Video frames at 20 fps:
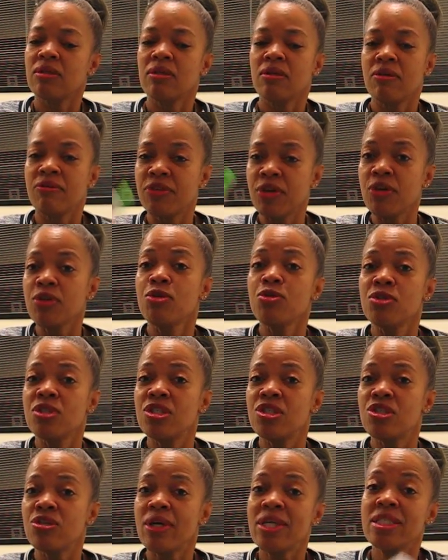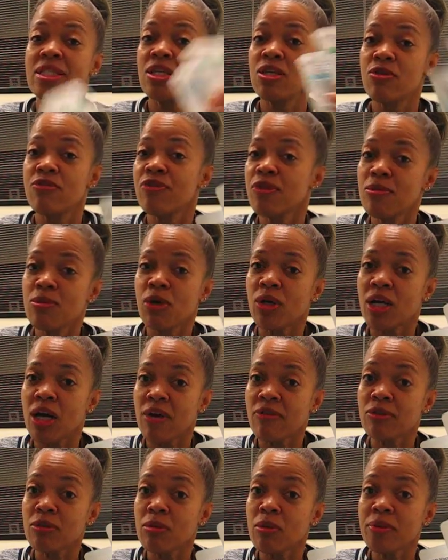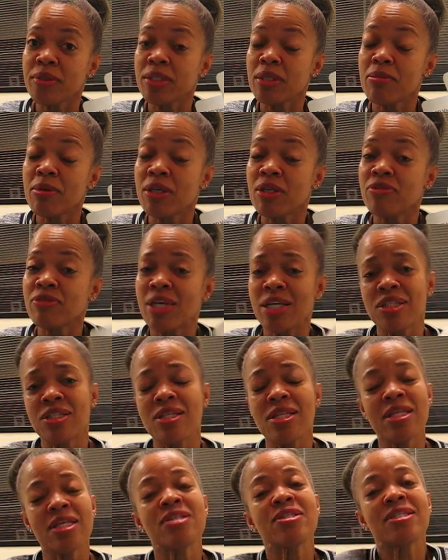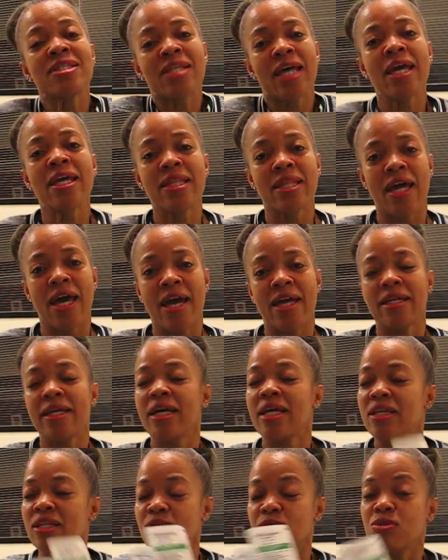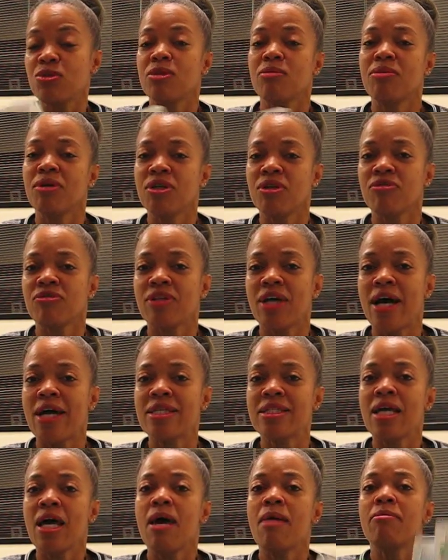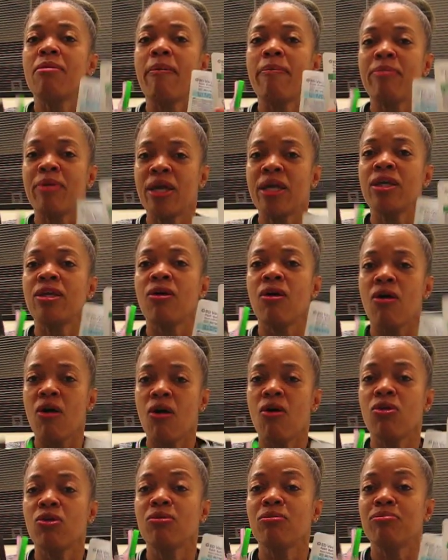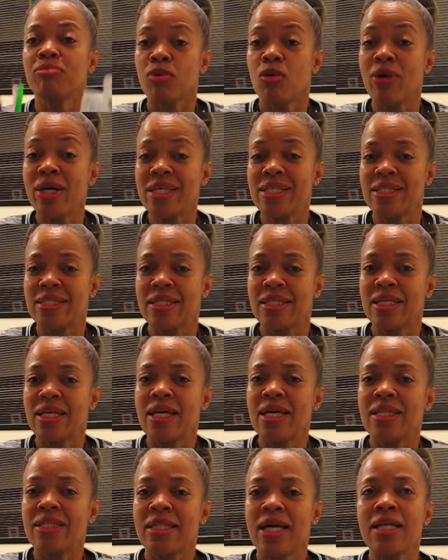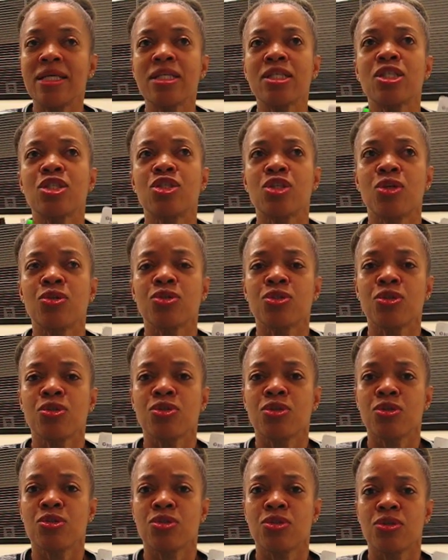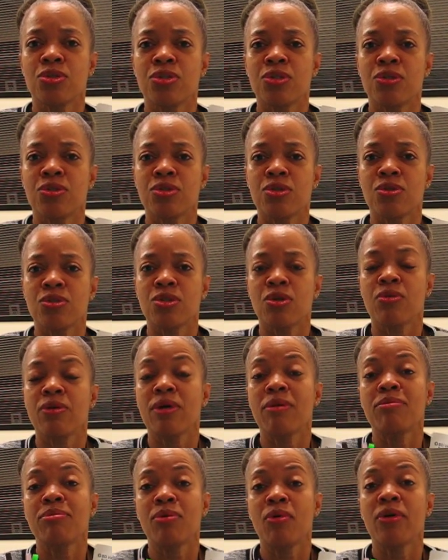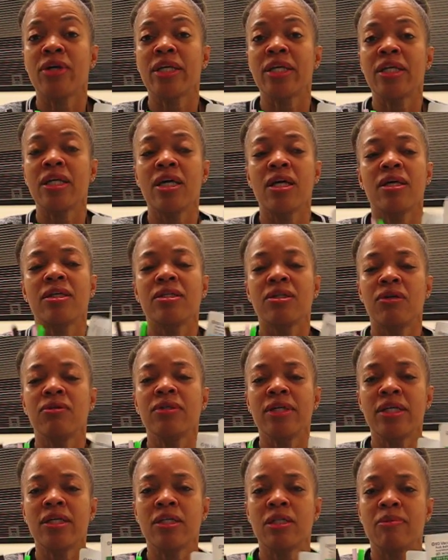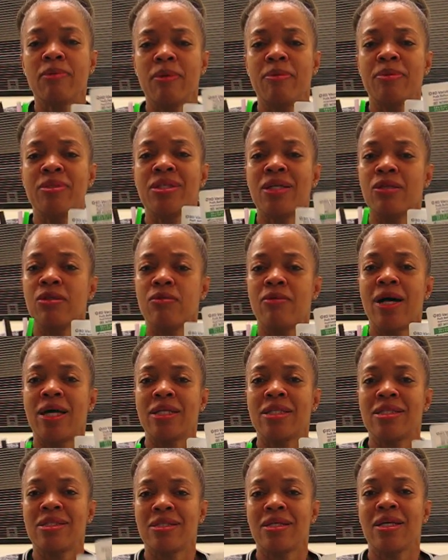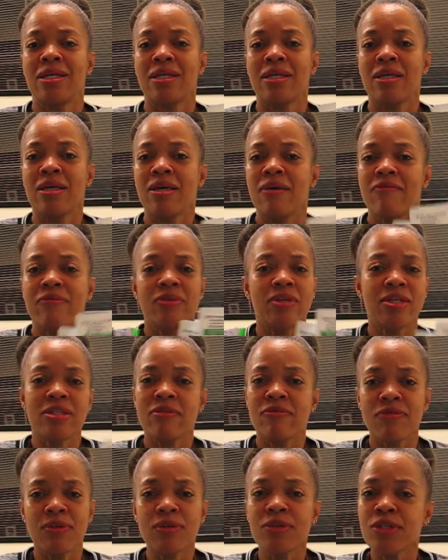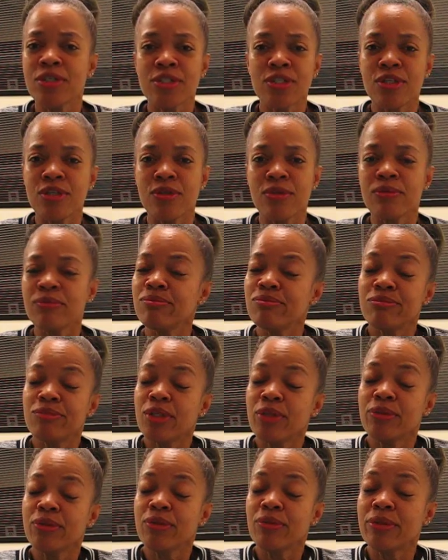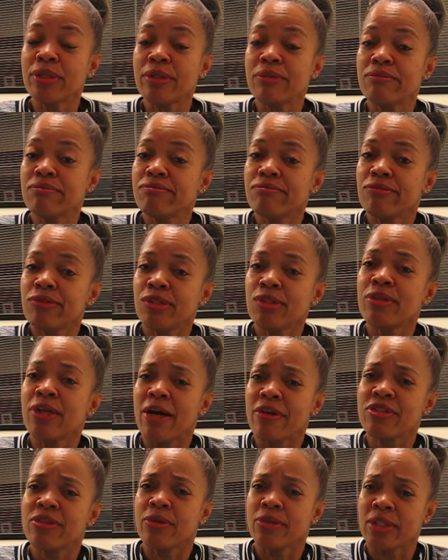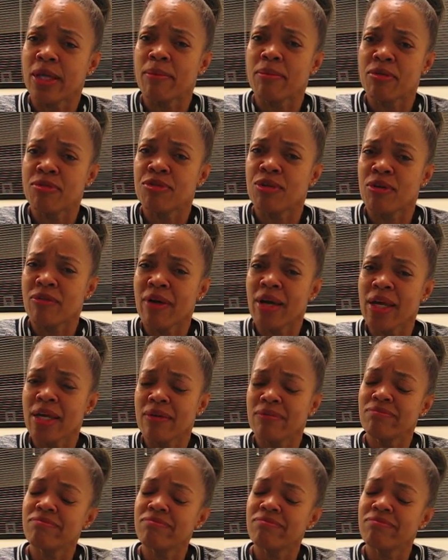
If they're using straights and you feel more comfortable with the butterflies, then just say that and use the butterflies. But pick your own poison. That is so, so, so, so, so, so, so important. Don't let other people tell you how to stick. Doesn't feel good to you? Don't do it. You guys heard that before, right?